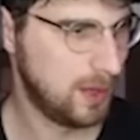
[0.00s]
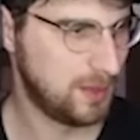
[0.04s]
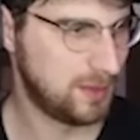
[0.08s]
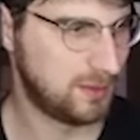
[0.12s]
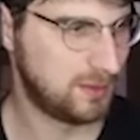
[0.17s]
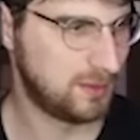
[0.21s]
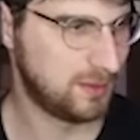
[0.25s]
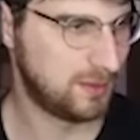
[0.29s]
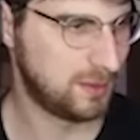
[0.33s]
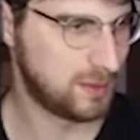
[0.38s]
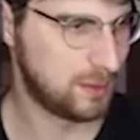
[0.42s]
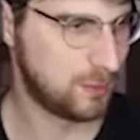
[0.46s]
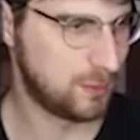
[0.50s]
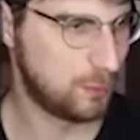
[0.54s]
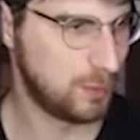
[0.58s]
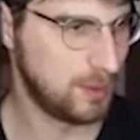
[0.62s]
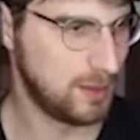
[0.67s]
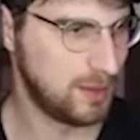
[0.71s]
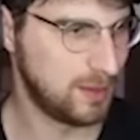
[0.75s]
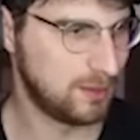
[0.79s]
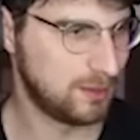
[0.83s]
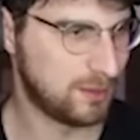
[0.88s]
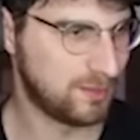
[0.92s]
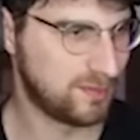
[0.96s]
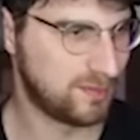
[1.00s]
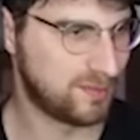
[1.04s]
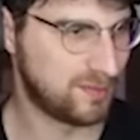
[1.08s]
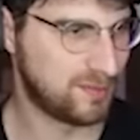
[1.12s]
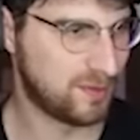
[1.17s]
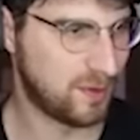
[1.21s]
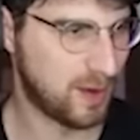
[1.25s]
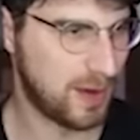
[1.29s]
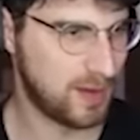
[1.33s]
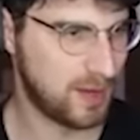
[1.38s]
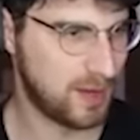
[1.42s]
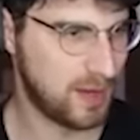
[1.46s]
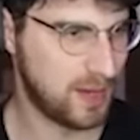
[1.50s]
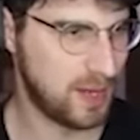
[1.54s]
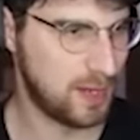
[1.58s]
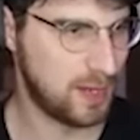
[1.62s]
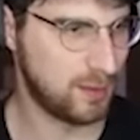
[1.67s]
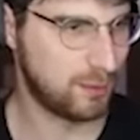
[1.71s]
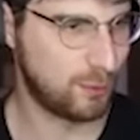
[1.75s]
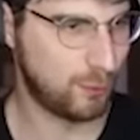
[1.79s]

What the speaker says: the decision released on Friday,